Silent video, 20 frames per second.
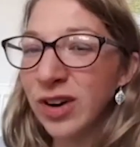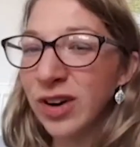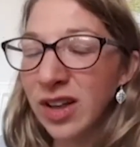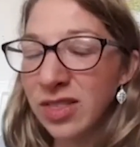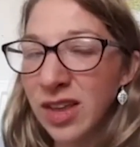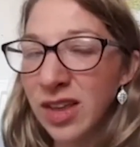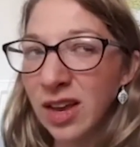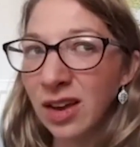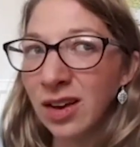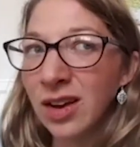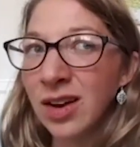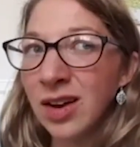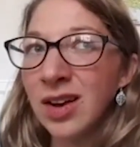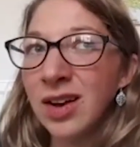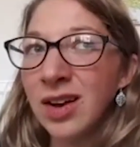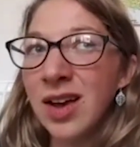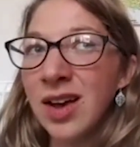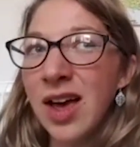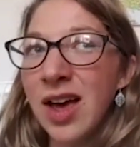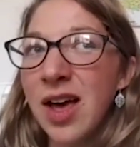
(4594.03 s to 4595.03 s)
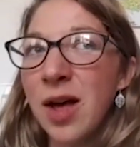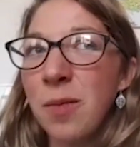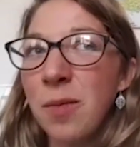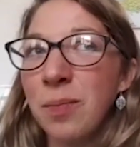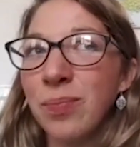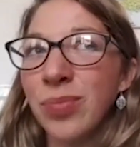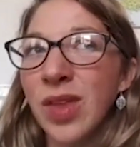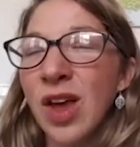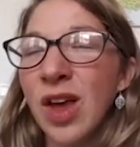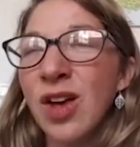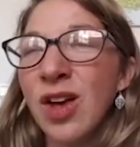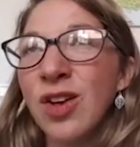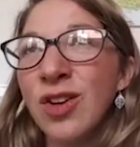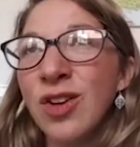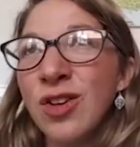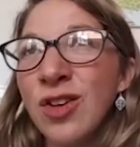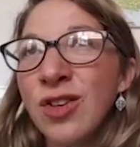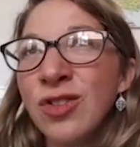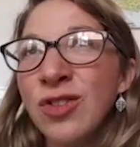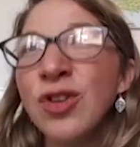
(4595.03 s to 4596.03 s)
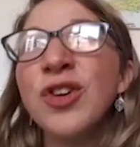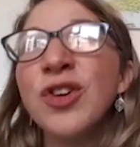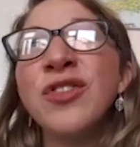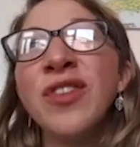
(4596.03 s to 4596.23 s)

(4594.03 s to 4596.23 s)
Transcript: And I think sort